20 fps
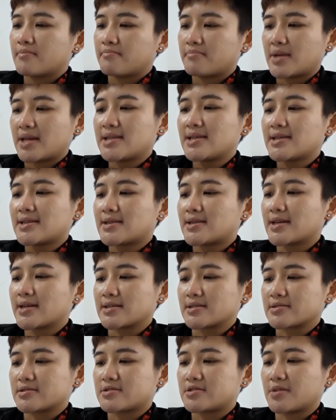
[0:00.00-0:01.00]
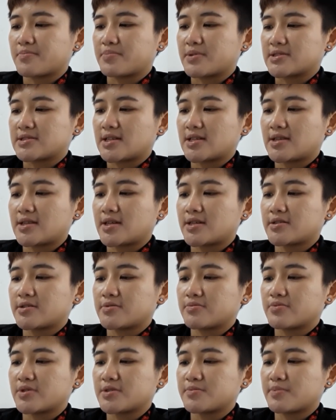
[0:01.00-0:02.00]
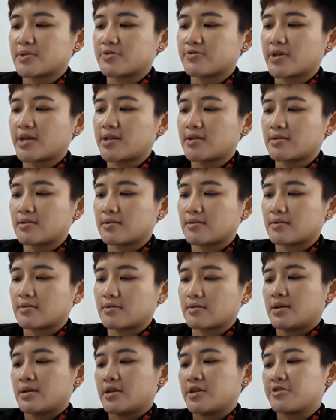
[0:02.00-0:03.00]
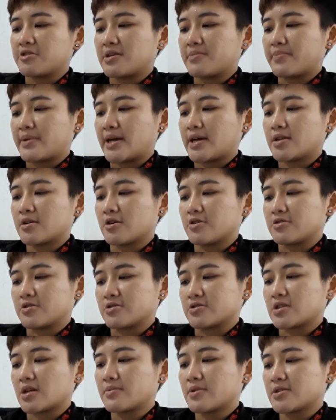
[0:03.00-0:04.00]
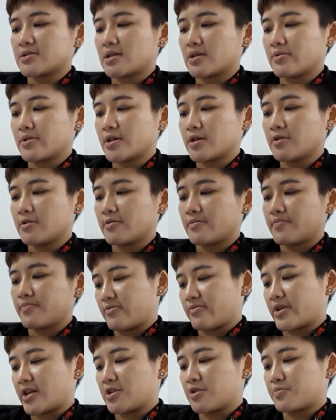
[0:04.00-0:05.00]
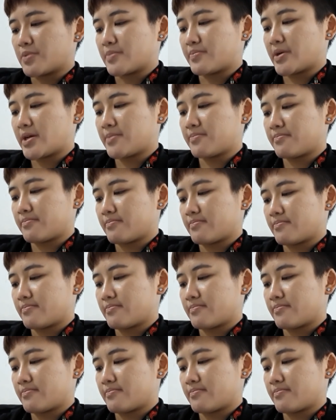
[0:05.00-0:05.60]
many things. Your percentage risk per trade, it will depend on your stop loss level, value per pip,